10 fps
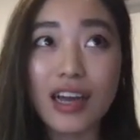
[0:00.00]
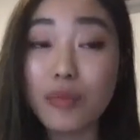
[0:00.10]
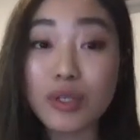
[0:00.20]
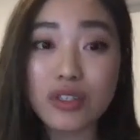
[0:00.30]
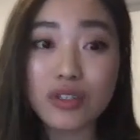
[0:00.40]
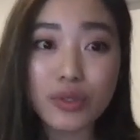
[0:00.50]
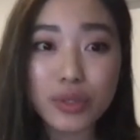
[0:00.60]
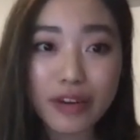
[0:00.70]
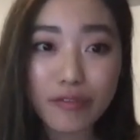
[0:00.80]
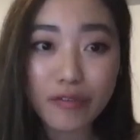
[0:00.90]
was just
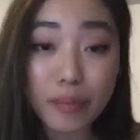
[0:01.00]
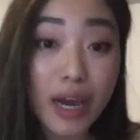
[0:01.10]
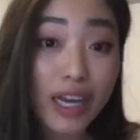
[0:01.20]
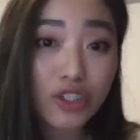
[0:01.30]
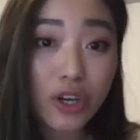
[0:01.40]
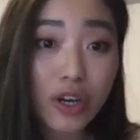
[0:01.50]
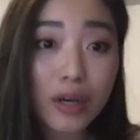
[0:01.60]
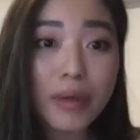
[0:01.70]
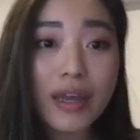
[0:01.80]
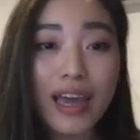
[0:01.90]
stood down from my
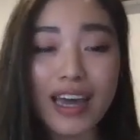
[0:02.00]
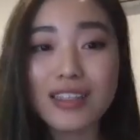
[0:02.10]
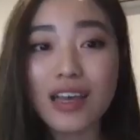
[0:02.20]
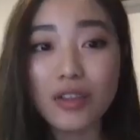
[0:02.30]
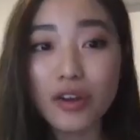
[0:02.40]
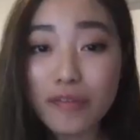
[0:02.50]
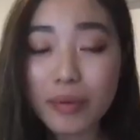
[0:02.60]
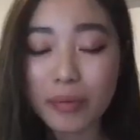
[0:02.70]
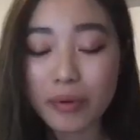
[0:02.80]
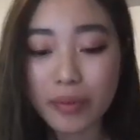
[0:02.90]
job, as a lot of
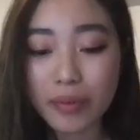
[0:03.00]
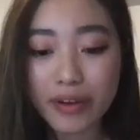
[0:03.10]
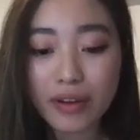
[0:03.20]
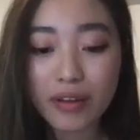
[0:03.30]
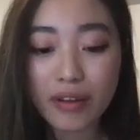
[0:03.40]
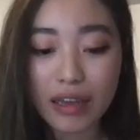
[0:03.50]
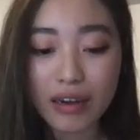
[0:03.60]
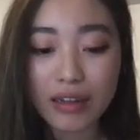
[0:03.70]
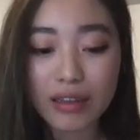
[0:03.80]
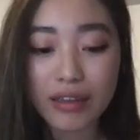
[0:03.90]
people were,
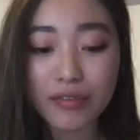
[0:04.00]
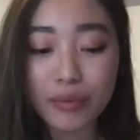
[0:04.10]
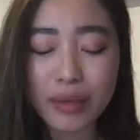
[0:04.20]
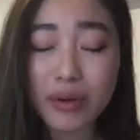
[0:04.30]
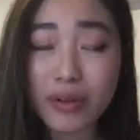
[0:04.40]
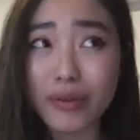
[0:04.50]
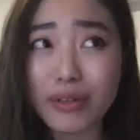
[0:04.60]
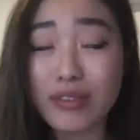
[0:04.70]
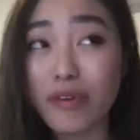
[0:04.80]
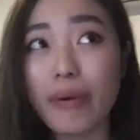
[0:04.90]
and I think we were
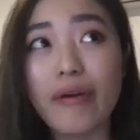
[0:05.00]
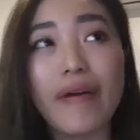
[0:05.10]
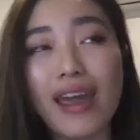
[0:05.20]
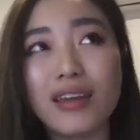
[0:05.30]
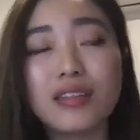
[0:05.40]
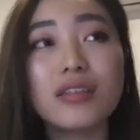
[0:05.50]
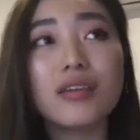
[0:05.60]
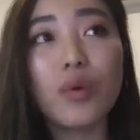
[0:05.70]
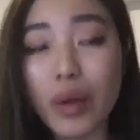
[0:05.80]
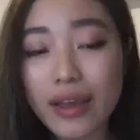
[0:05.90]
closed for about 8
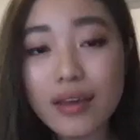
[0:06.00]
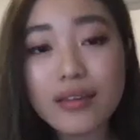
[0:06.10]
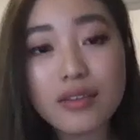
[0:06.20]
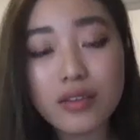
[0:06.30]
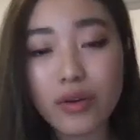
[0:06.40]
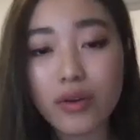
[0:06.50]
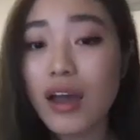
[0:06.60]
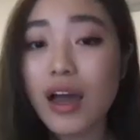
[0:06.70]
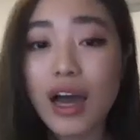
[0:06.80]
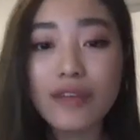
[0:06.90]
weeks. So
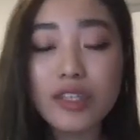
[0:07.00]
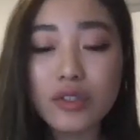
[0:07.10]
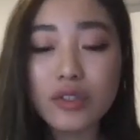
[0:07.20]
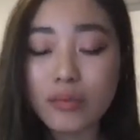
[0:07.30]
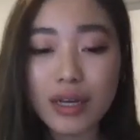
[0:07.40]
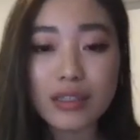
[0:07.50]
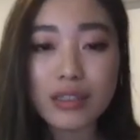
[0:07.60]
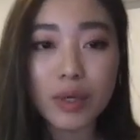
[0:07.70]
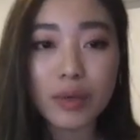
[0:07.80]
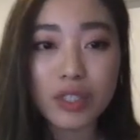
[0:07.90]
after 2
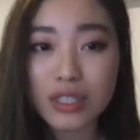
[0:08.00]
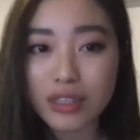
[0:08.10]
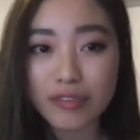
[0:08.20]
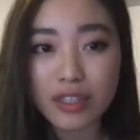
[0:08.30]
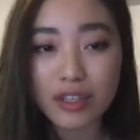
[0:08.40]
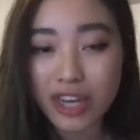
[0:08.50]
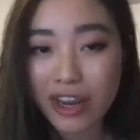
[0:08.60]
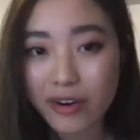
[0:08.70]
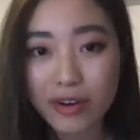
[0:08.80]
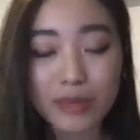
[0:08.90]
months, we were just left in the
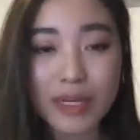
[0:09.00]
shadows.